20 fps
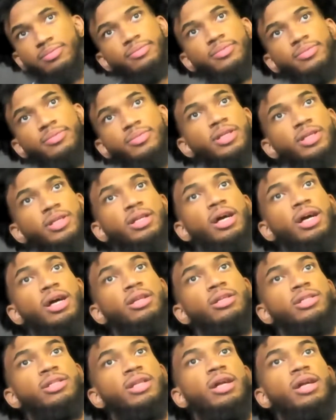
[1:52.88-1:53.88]
it's not,
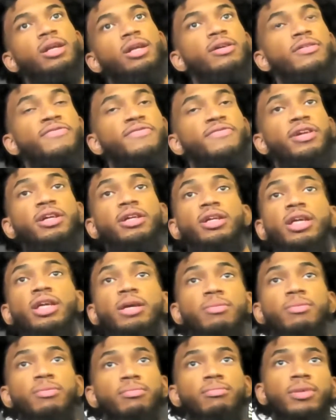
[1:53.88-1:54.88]
it's not a good feeling to
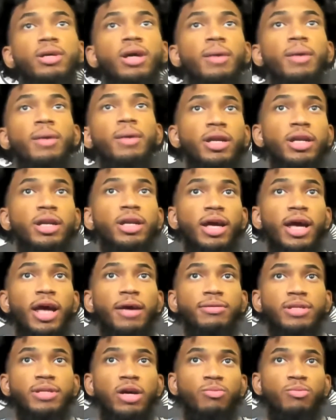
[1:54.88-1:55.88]
keep coming into
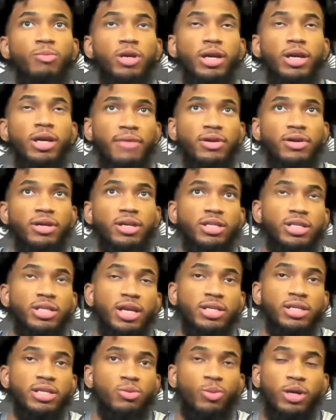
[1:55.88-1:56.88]
games that we have a good
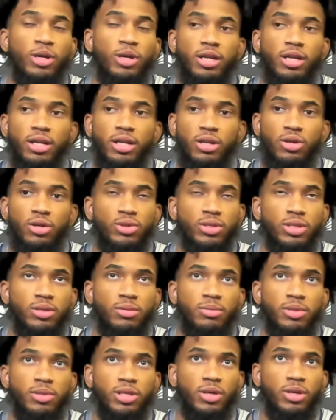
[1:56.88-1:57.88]
chance of winning and losing them.
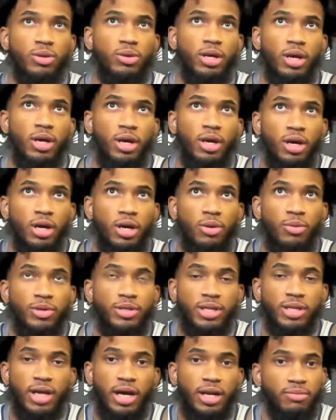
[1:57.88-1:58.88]
So we
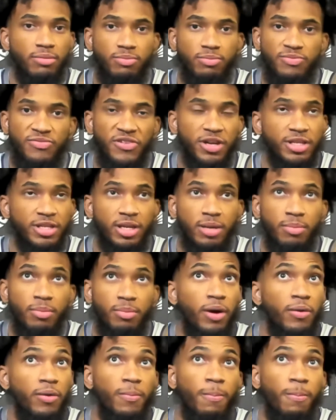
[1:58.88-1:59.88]
just got to figure something
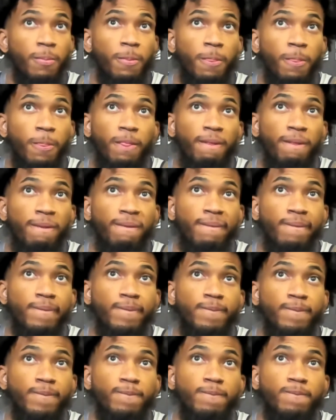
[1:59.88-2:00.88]
out.
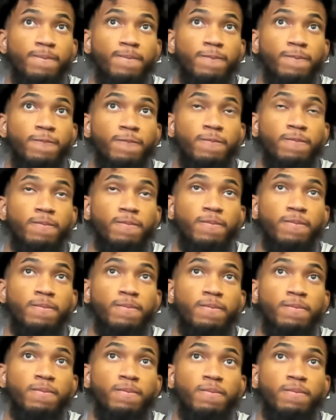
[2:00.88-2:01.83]
Jason Jones.